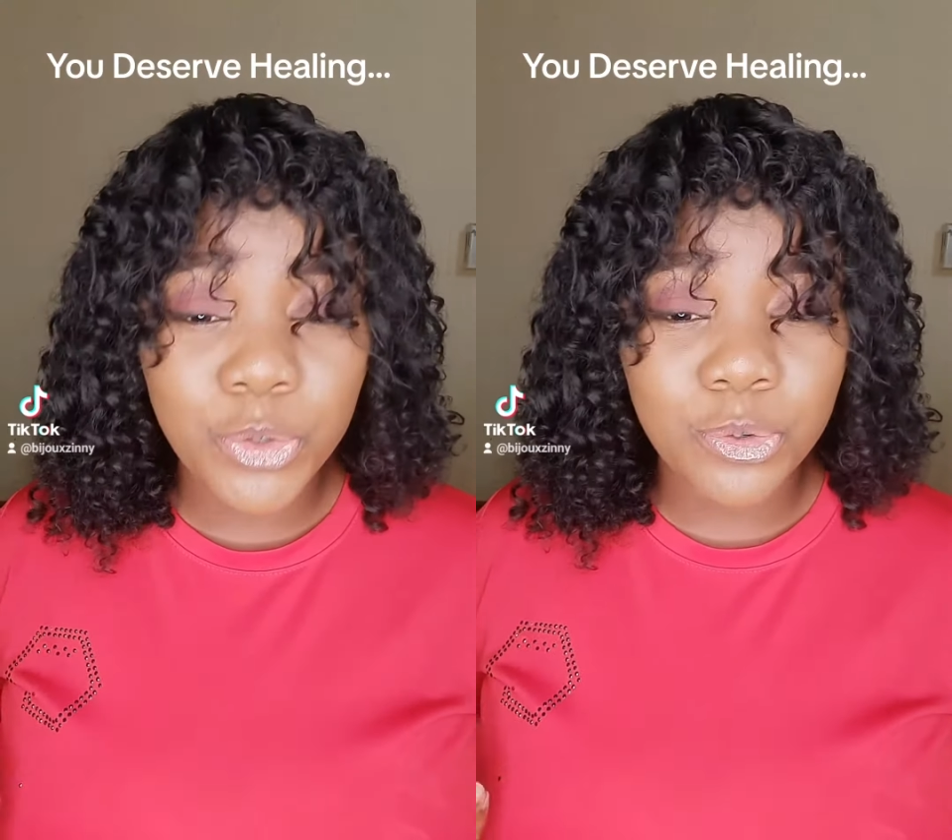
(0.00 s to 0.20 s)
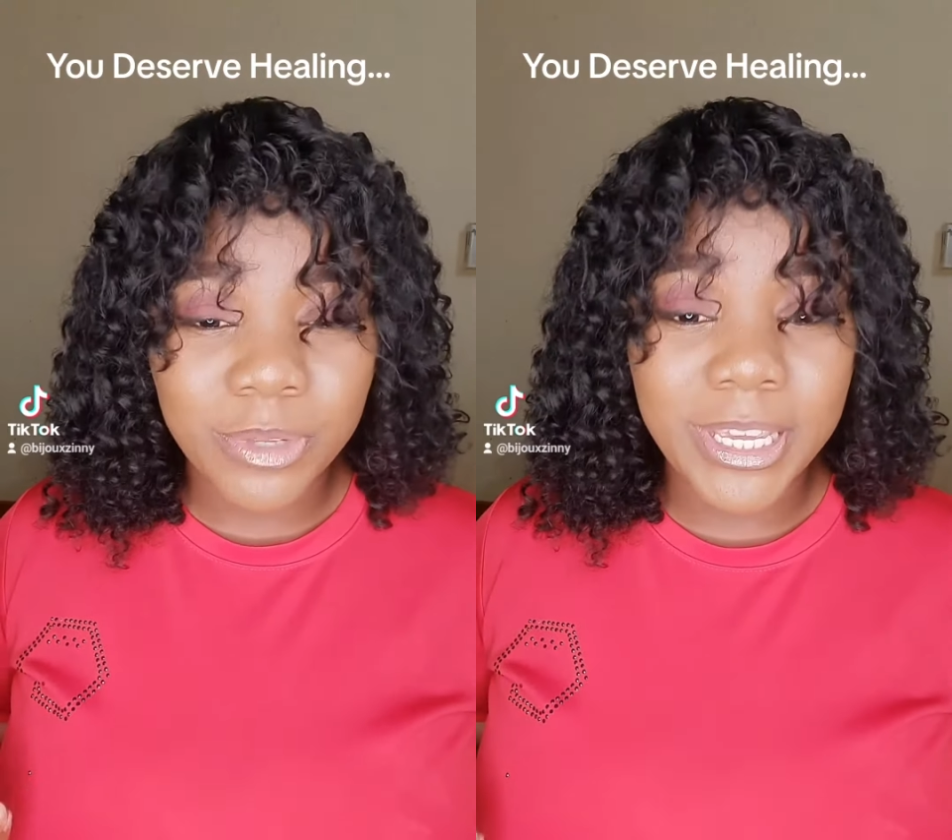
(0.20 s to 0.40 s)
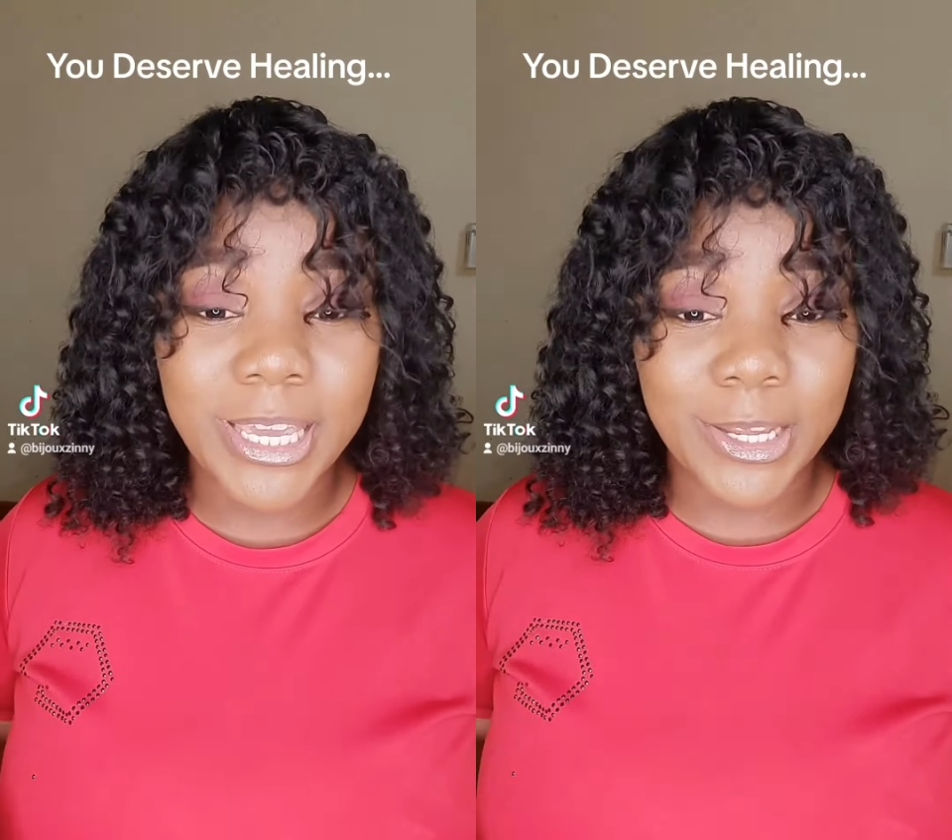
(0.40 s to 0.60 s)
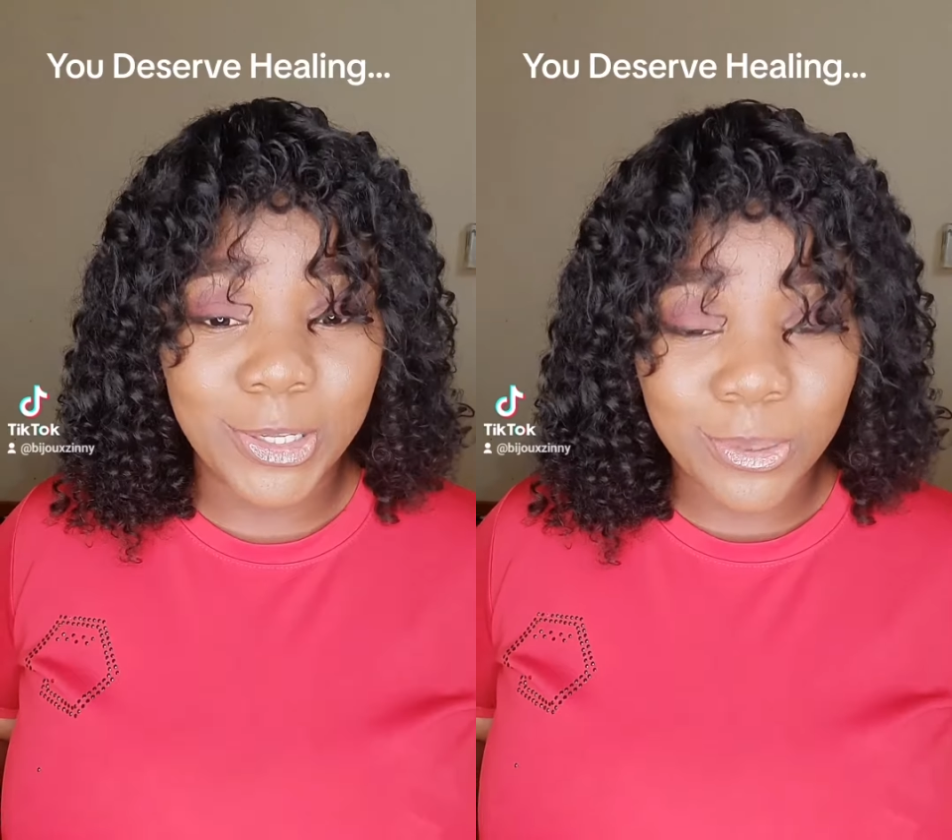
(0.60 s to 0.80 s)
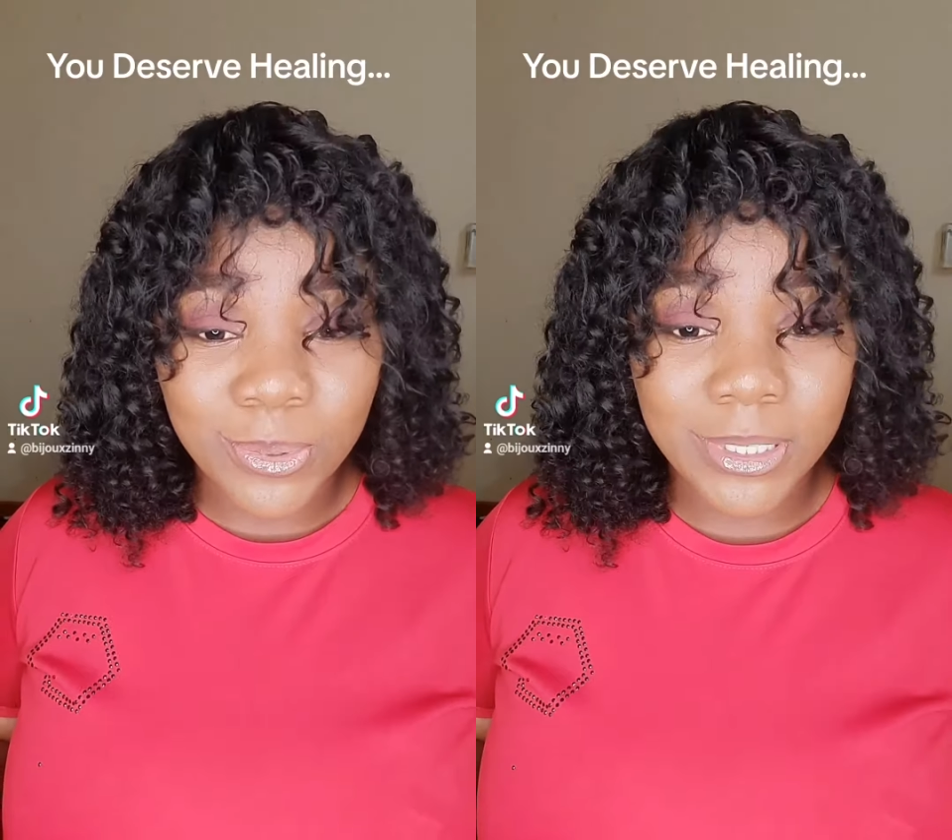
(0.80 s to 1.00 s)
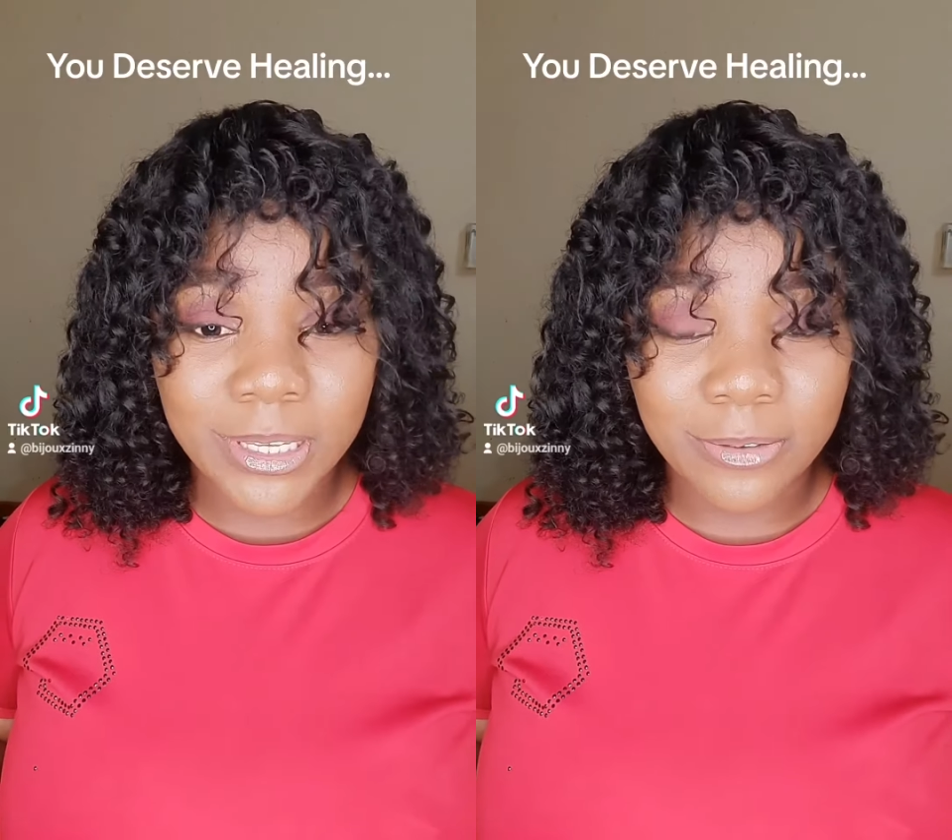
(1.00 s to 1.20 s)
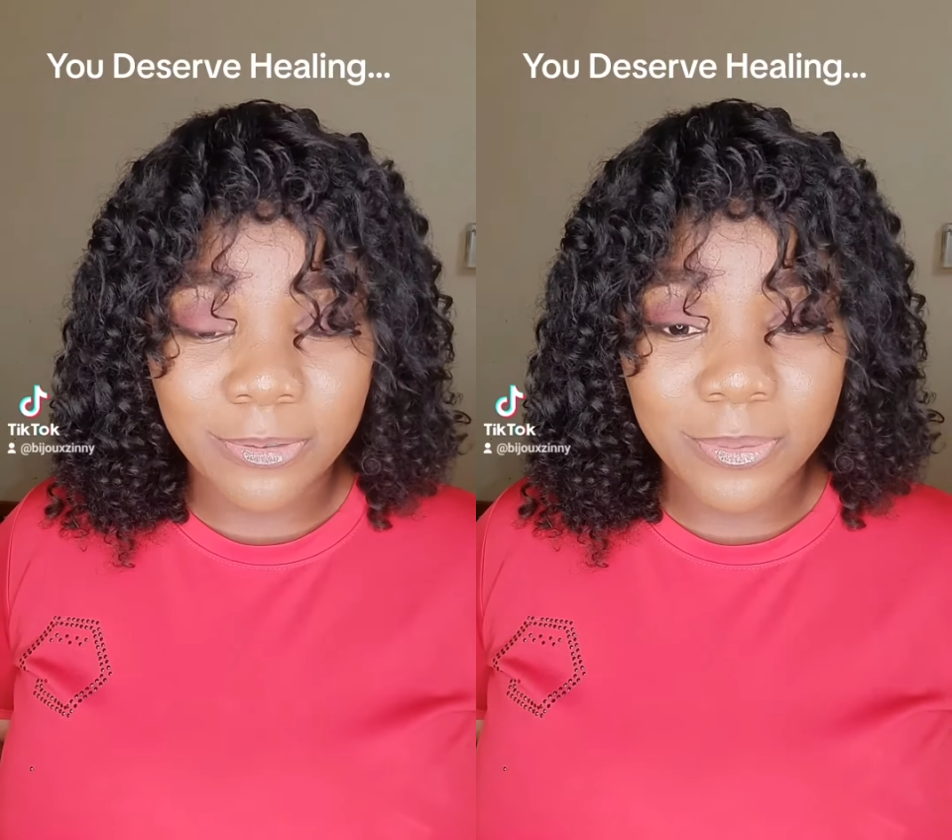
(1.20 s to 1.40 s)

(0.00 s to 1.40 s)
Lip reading: truly inclusive.